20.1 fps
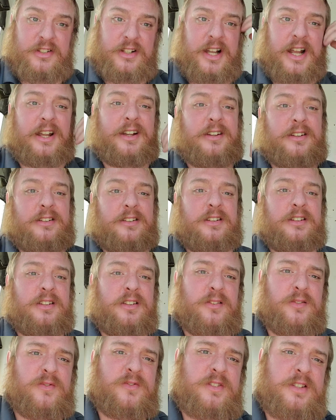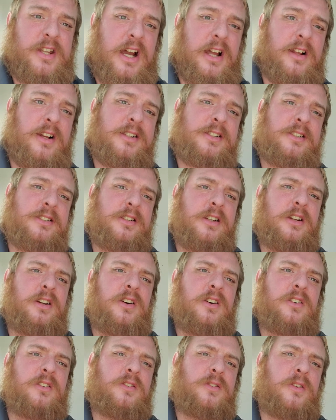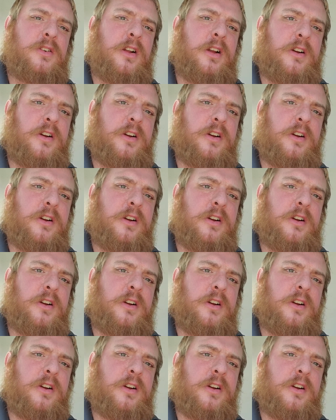like, tell us, you know,